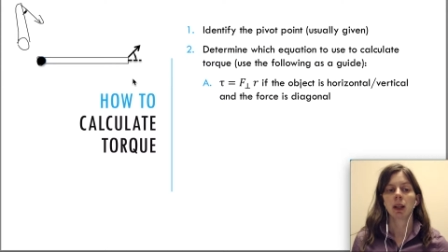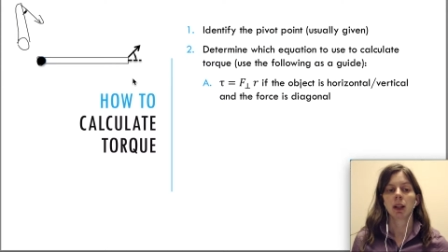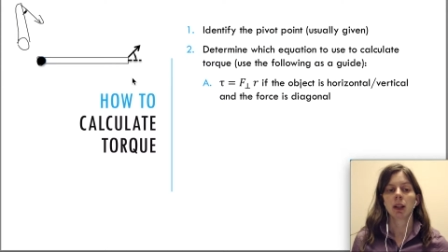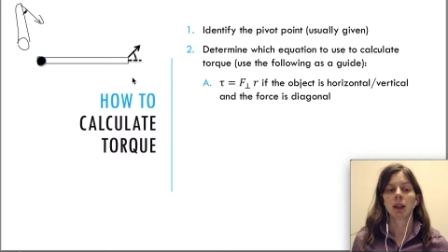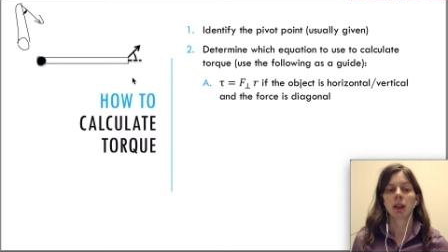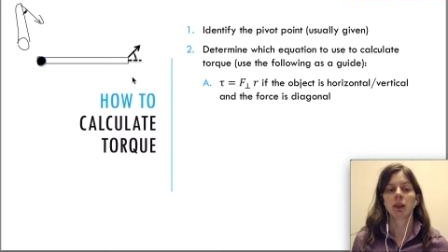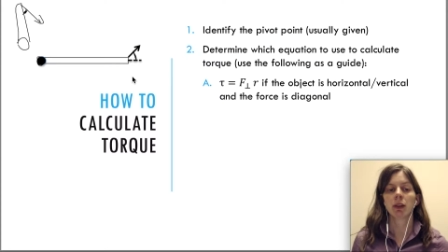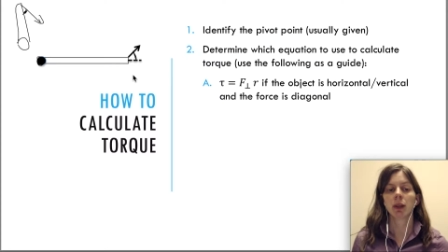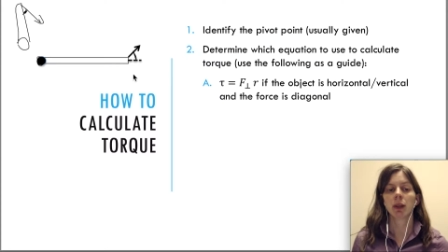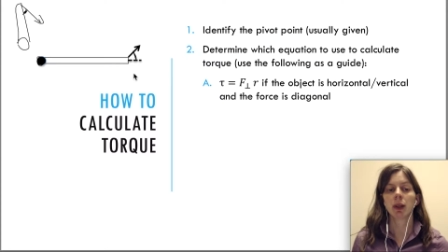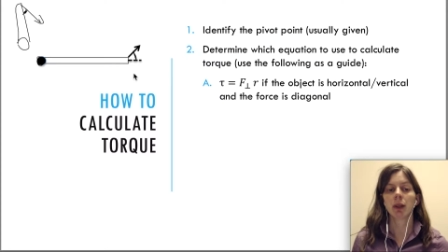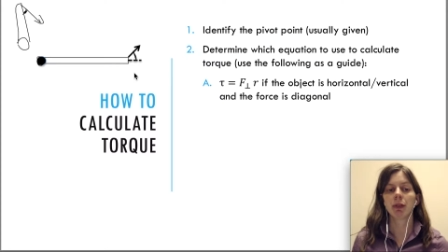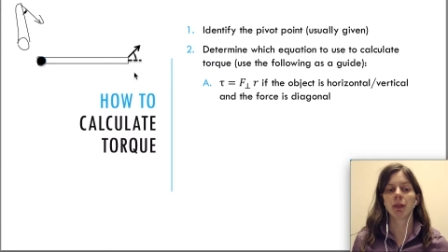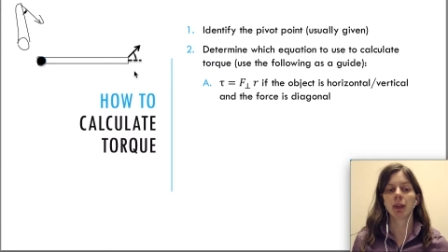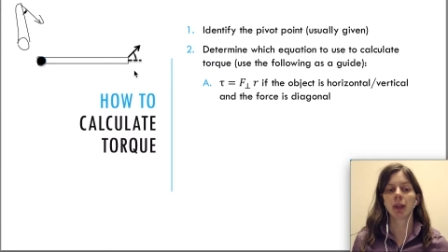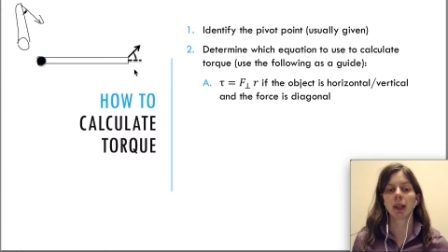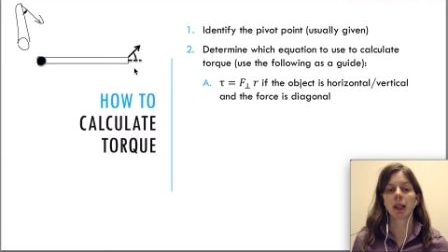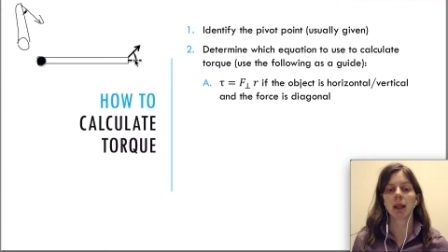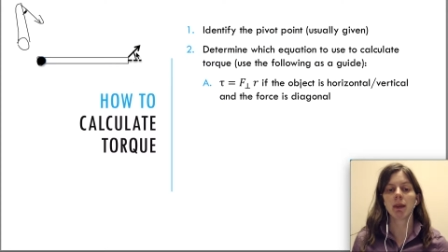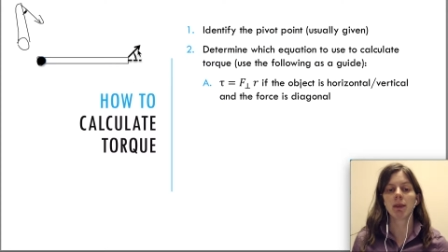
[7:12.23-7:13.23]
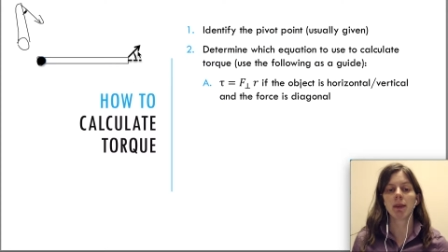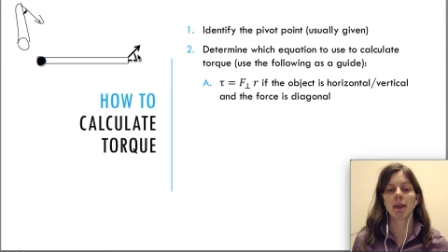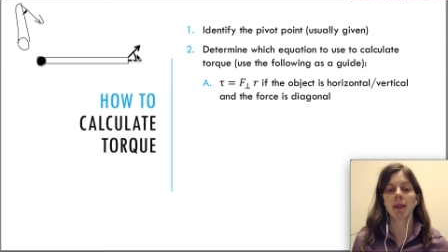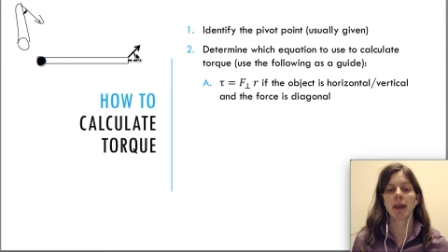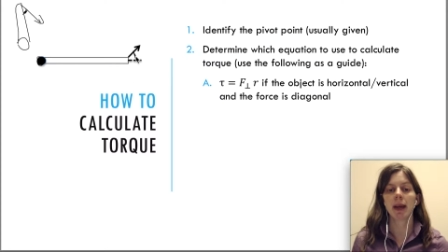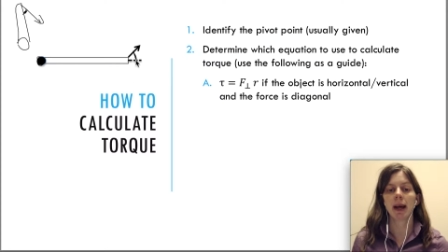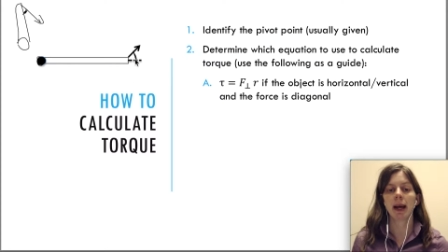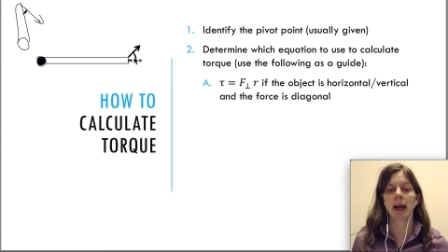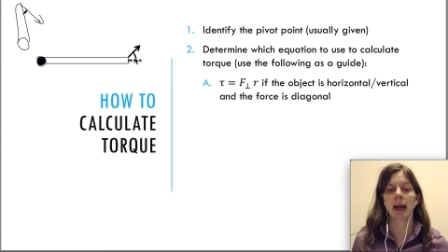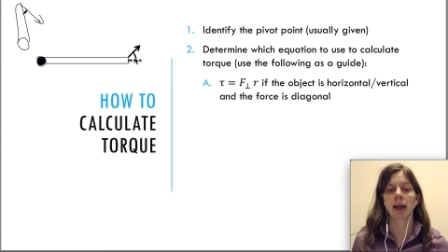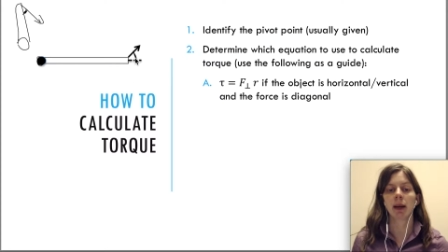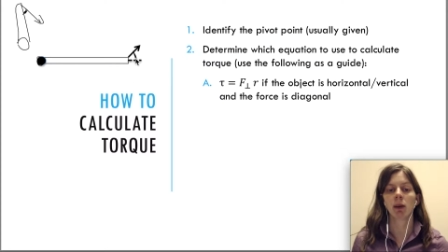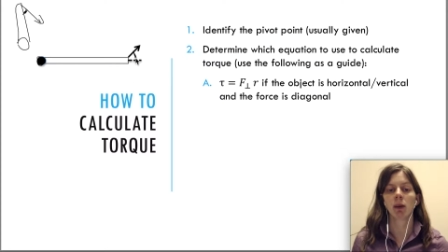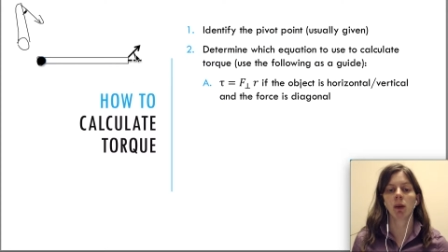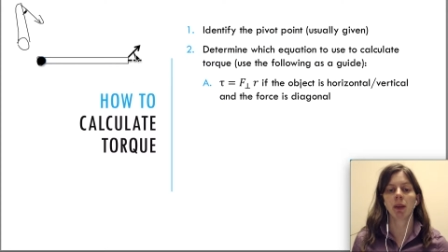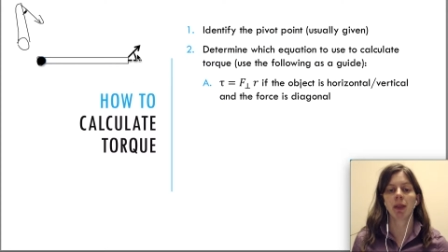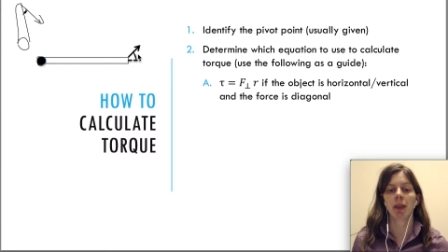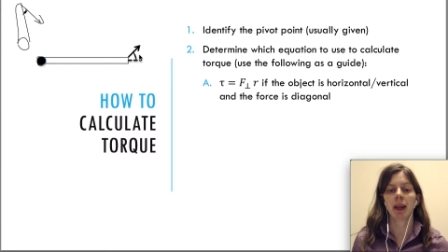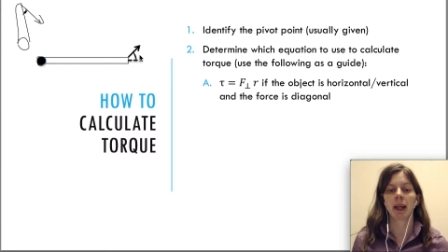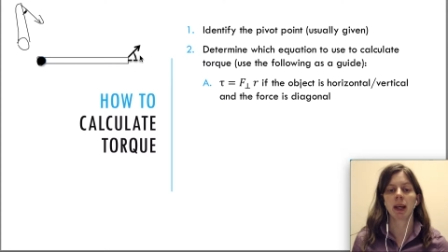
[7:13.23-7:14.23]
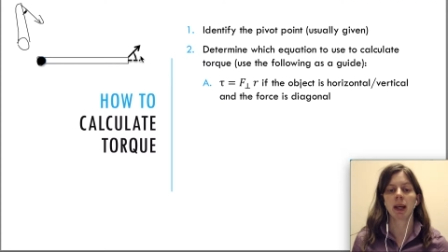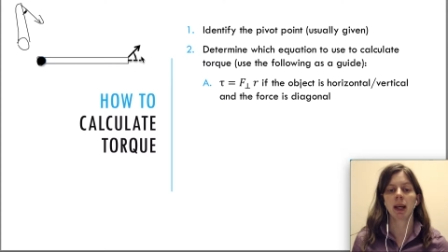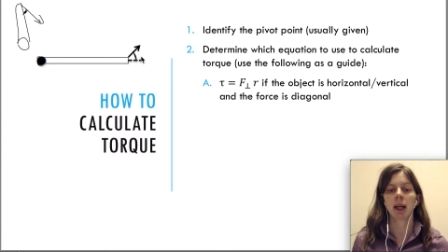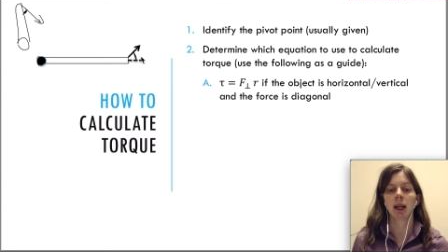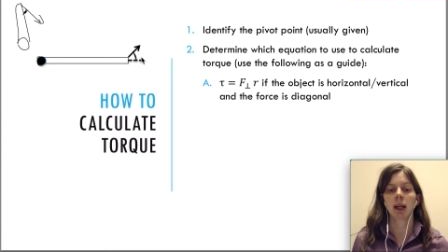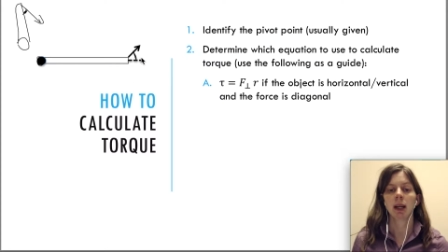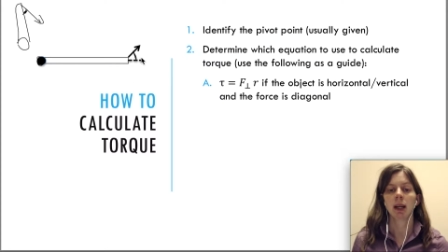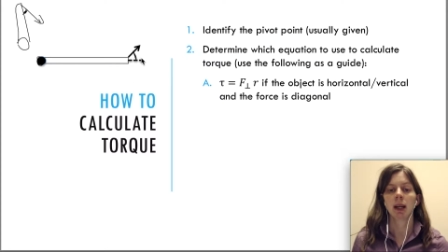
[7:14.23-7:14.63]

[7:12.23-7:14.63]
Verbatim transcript: So if you're given that angle theta,